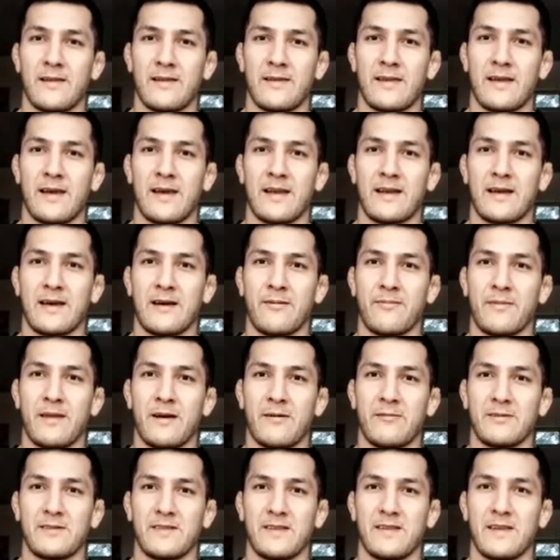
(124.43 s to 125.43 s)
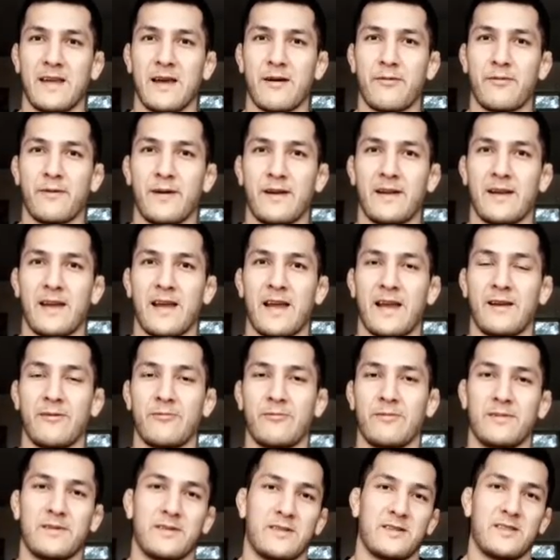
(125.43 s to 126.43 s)
That was a definite, and it
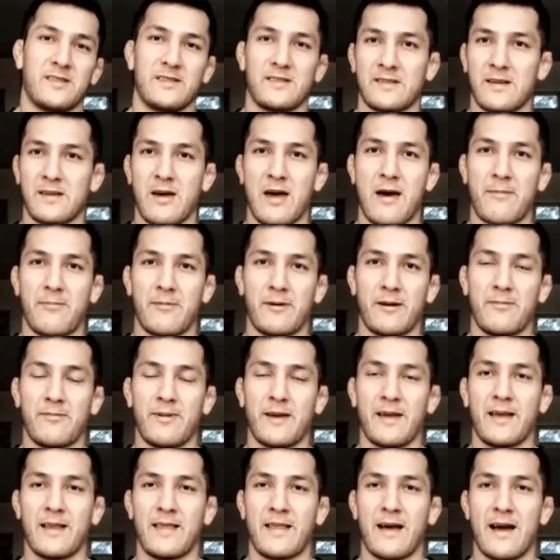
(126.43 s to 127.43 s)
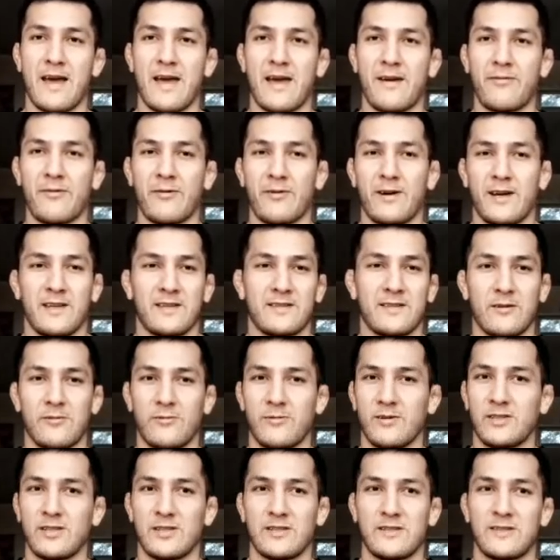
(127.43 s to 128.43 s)
would just so happen to be at light heavyweight, so
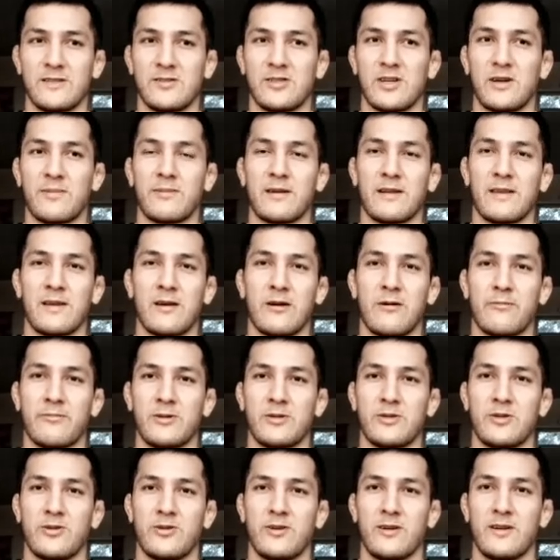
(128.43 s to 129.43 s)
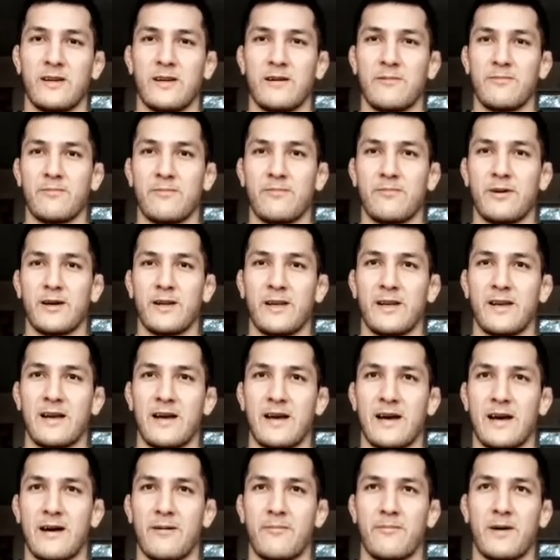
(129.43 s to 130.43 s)
we just jumped at the opportunity. But
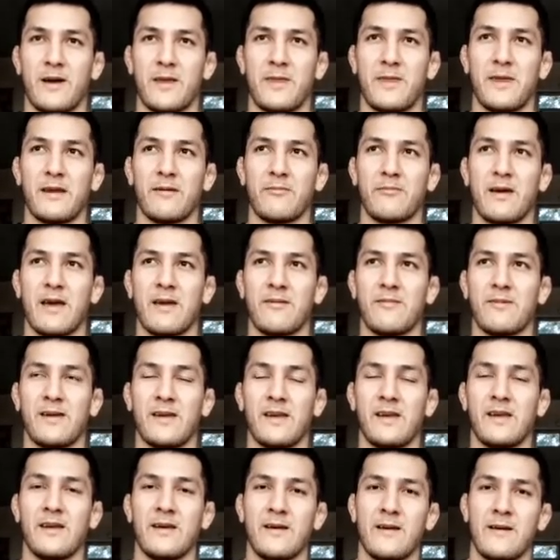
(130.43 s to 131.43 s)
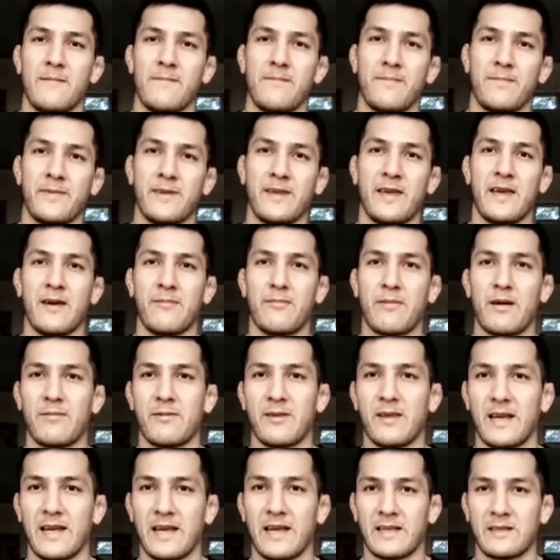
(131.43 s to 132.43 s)
I think maybe the
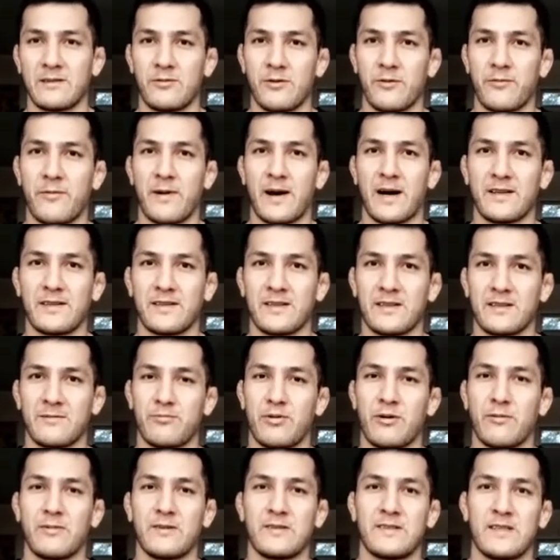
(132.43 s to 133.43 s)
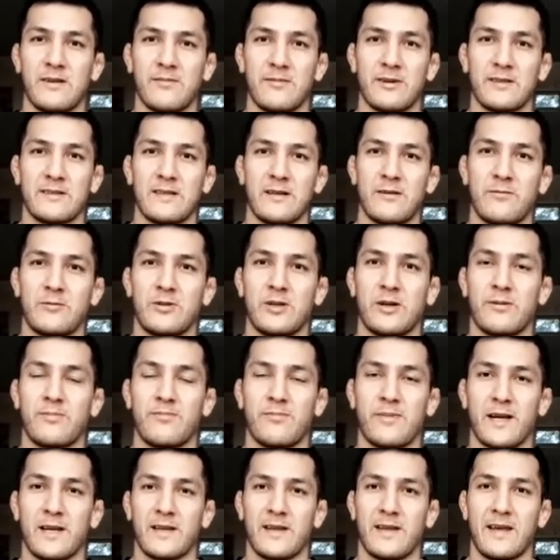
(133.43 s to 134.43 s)
next few fights I'd probably see myself dropping
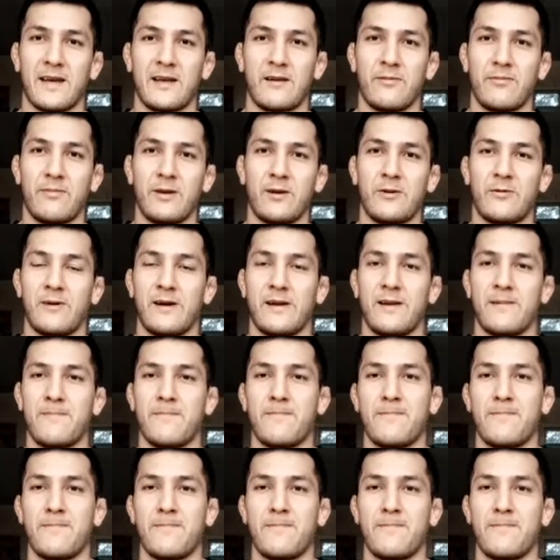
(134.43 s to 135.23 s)
back down to middleweight.